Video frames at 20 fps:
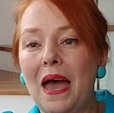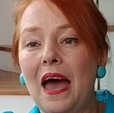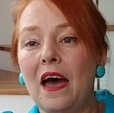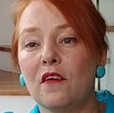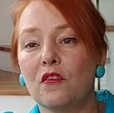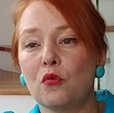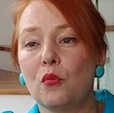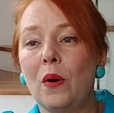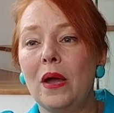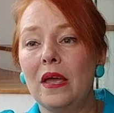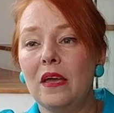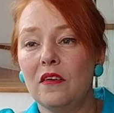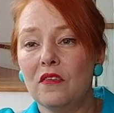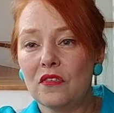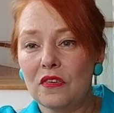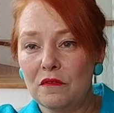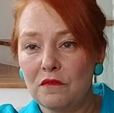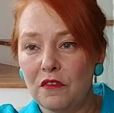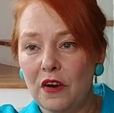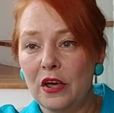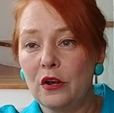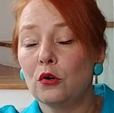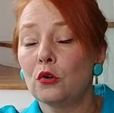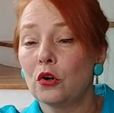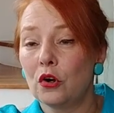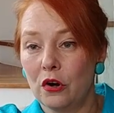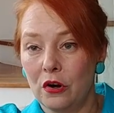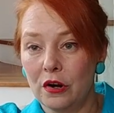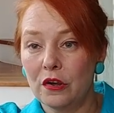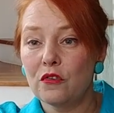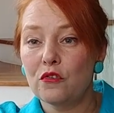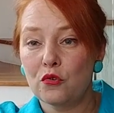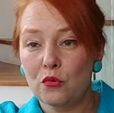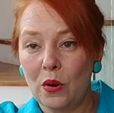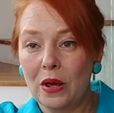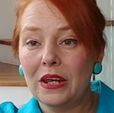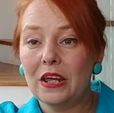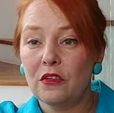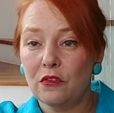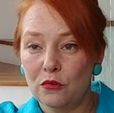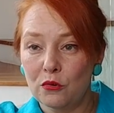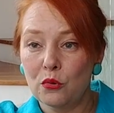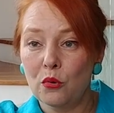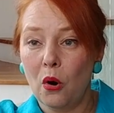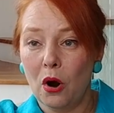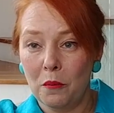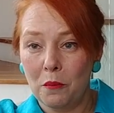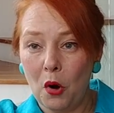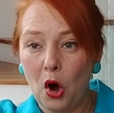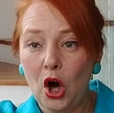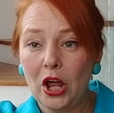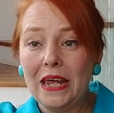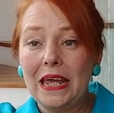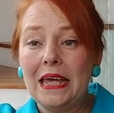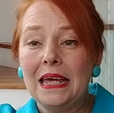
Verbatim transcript: pathways and vital currents running through our body,